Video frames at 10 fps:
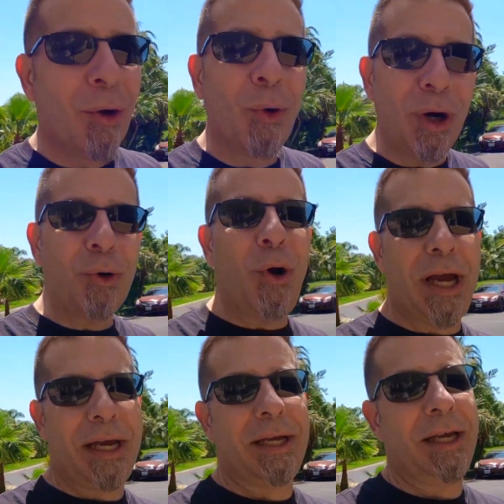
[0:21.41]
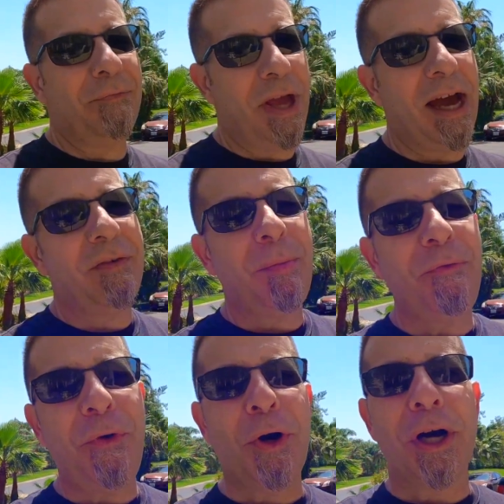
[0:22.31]
Real quick, if you haven't
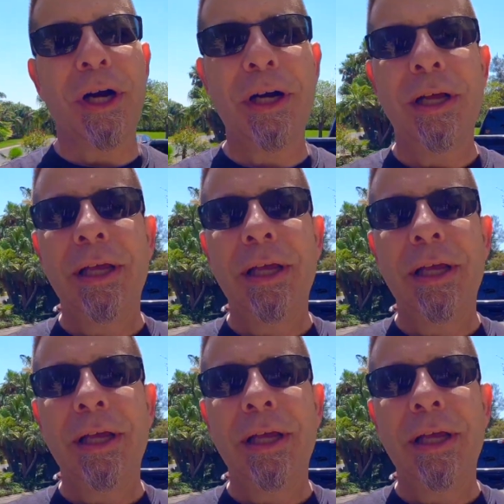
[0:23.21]
before,